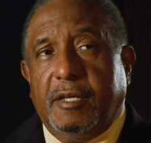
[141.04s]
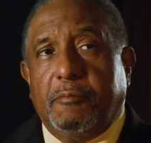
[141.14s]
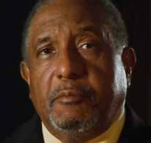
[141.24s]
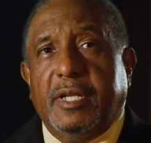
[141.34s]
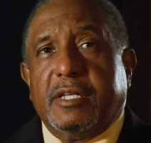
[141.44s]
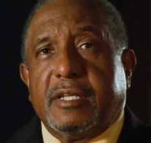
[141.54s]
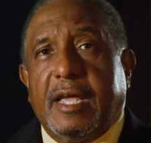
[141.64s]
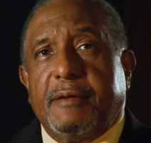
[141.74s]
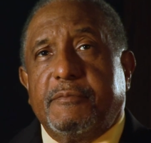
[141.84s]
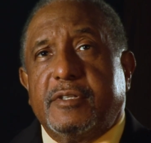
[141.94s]
Many
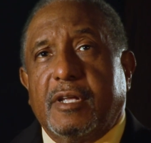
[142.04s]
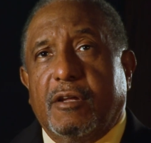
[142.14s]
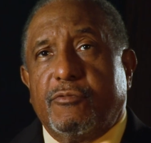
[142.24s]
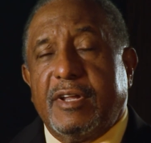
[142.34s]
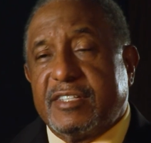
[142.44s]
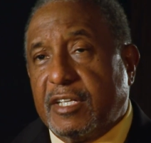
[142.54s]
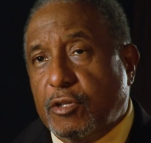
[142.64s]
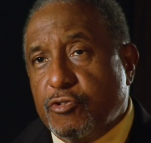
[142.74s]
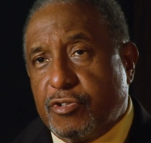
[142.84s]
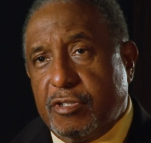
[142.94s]
times a
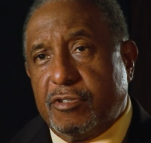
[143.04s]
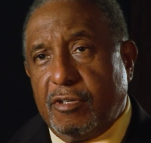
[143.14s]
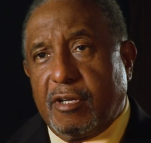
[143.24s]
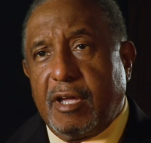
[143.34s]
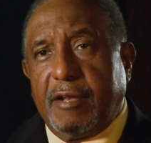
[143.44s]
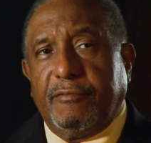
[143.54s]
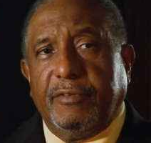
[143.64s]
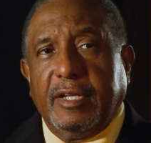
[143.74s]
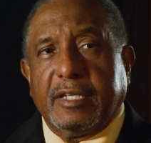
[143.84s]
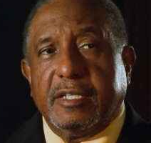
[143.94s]
resolution to a
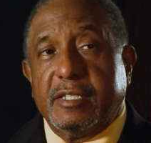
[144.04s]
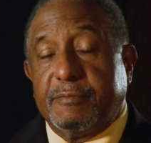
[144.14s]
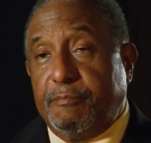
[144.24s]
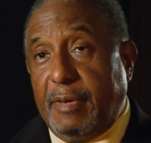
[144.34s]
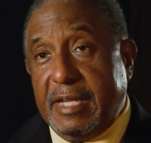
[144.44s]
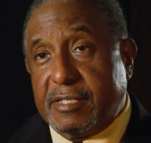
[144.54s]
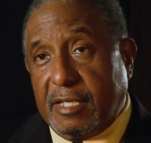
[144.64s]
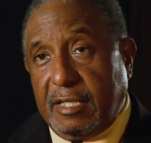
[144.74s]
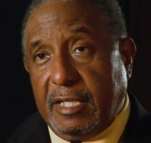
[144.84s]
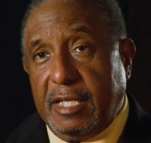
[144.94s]
conflict is
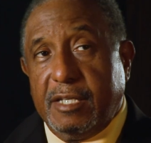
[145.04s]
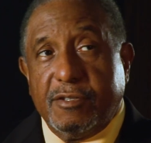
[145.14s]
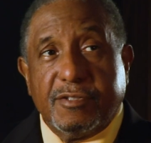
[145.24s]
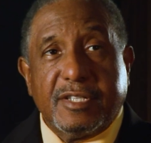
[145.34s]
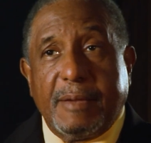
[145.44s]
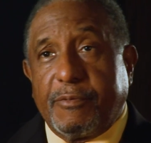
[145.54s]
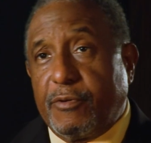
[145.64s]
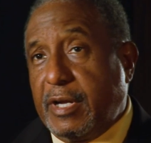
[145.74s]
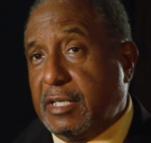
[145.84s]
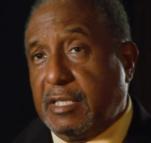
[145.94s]
basically to
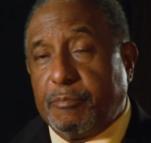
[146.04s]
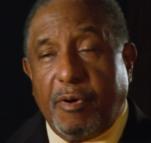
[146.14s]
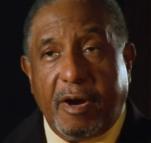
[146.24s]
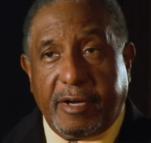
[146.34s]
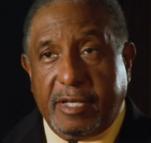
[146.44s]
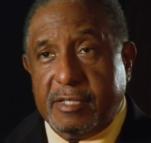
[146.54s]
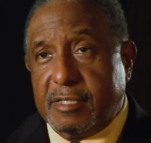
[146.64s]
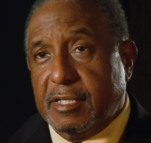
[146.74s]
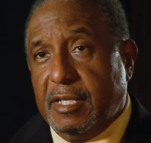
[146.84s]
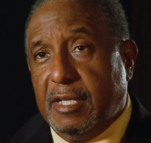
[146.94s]
separate the
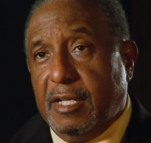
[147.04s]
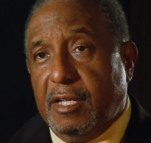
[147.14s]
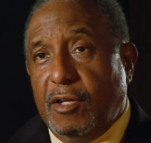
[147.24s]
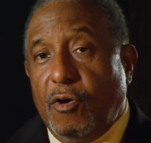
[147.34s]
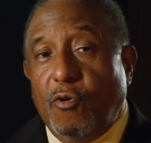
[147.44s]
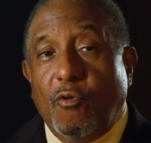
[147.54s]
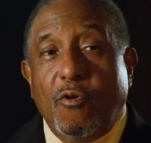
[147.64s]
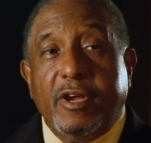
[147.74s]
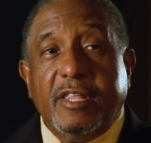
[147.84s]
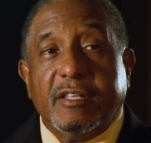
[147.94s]
parties
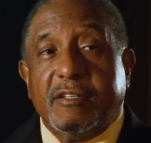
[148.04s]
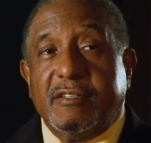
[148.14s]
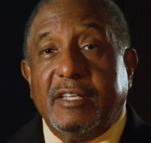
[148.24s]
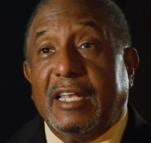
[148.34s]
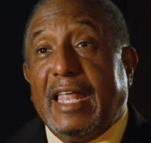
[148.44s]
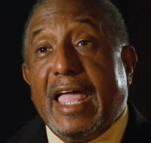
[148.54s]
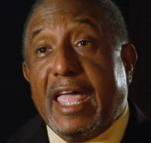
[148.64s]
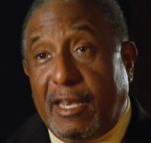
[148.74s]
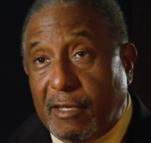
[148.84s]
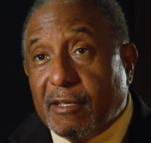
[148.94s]
or either the
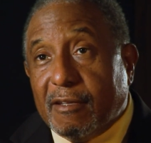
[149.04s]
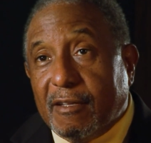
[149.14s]
land.